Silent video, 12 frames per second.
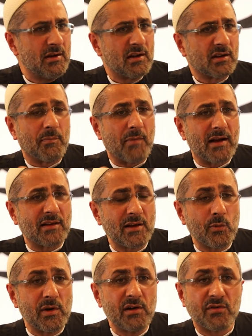The Mahdi
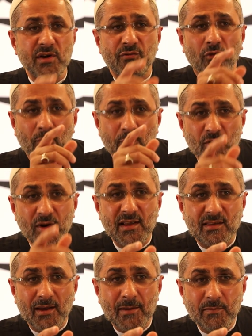will
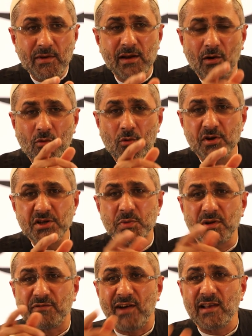reformulate them in accordance with
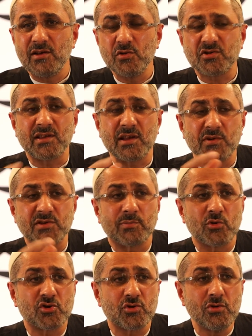the values that they were
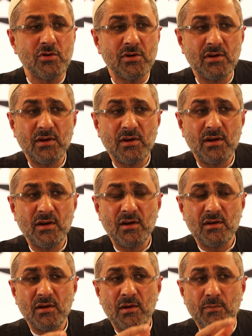supposed to
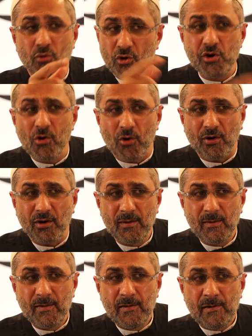
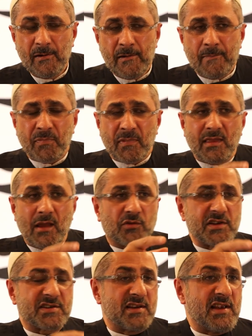procure. Now
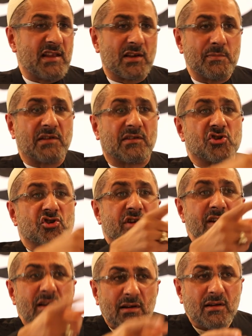this can either be the
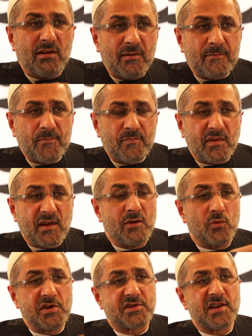Sharia. In
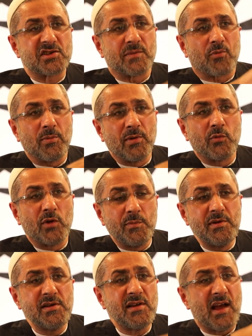which case the problem will
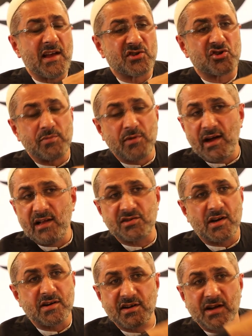be, has Jibrail
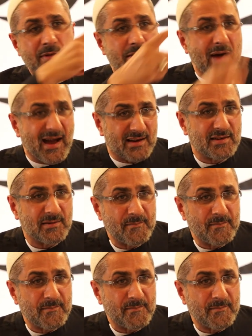started coming back?